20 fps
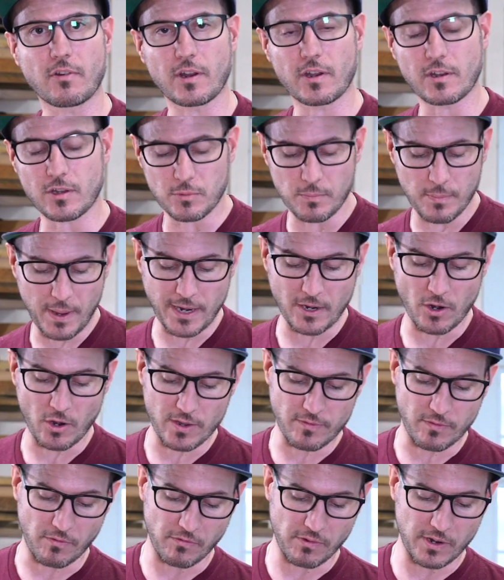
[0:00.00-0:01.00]
and you may not
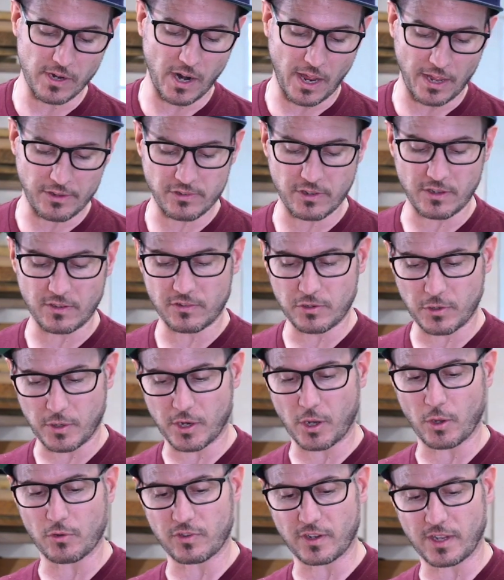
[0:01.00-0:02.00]
even realize it until
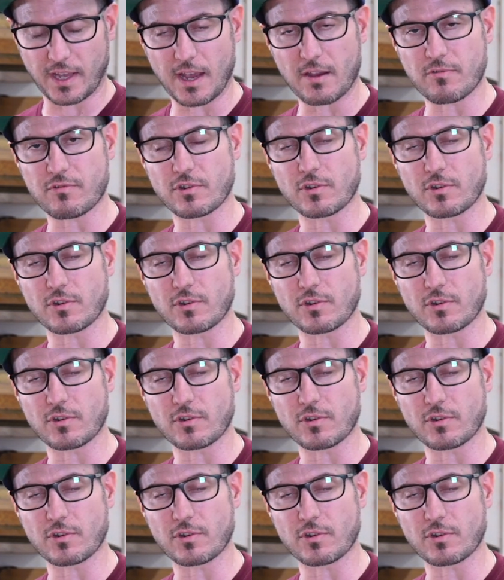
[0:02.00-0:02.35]
it goes together